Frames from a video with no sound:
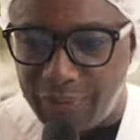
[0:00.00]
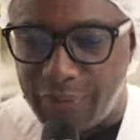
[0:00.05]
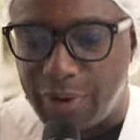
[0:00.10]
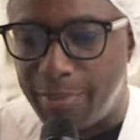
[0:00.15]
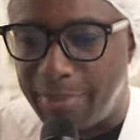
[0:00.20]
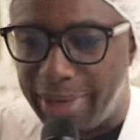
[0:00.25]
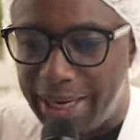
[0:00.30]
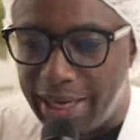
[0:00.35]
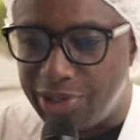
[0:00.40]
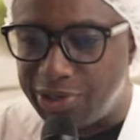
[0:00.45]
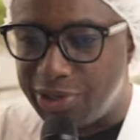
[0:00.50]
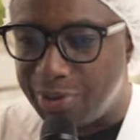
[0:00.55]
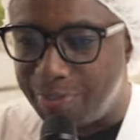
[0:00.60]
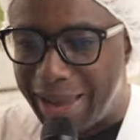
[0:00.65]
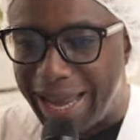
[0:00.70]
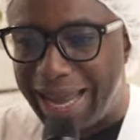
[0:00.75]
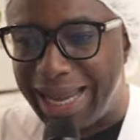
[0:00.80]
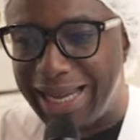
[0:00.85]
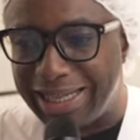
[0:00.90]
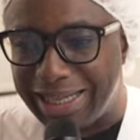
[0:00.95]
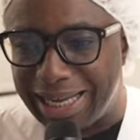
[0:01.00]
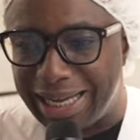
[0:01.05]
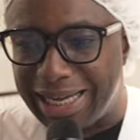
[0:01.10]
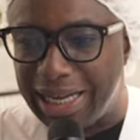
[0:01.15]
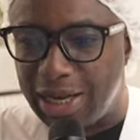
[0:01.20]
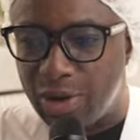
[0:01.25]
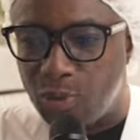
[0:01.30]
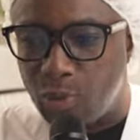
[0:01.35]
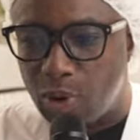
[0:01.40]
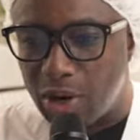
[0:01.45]
for a major bank that
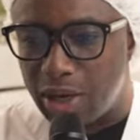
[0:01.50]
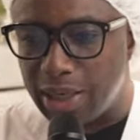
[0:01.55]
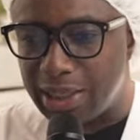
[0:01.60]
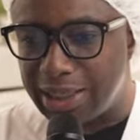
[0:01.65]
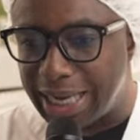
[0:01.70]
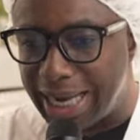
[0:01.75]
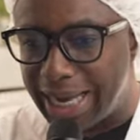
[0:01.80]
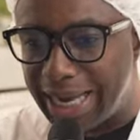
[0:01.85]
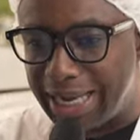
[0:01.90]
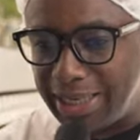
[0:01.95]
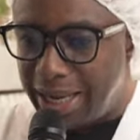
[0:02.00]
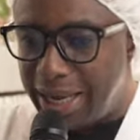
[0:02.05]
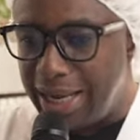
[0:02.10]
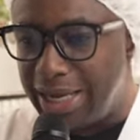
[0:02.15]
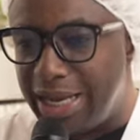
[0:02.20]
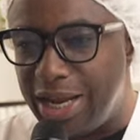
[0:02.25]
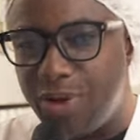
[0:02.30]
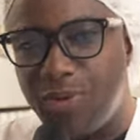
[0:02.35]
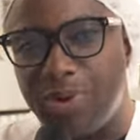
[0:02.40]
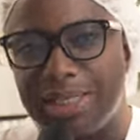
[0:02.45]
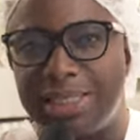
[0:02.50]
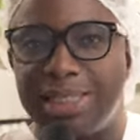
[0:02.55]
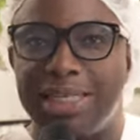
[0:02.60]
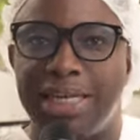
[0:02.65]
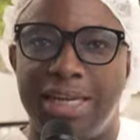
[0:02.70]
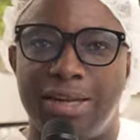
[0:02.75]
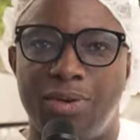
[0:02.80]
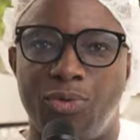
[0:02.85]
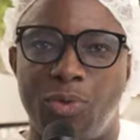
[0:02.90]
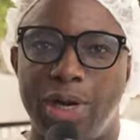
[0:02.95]
he worked at, and he was
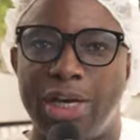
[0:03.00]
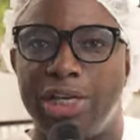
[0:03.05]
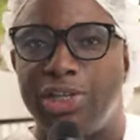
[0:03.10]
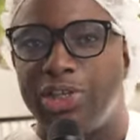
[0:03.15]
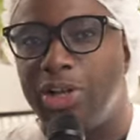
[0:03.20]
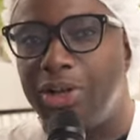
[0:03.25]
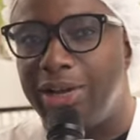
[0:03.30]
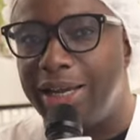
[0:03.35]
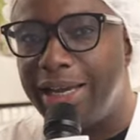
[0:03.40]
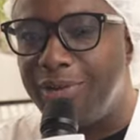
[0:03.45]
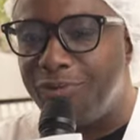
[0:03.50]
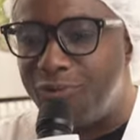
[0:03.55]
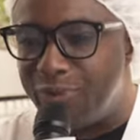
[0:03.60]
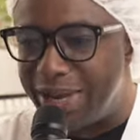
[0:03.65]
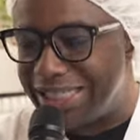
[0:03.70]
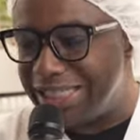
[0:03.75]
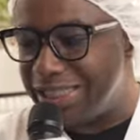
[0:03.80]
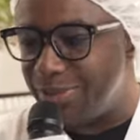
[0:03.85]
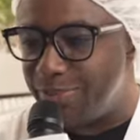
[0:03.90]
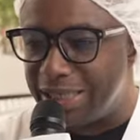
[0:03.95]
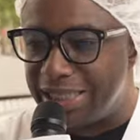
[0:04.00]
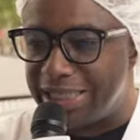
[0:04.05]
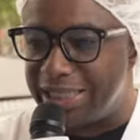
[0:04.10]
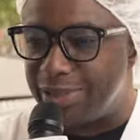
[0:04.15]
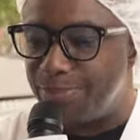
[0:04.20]
the regional investment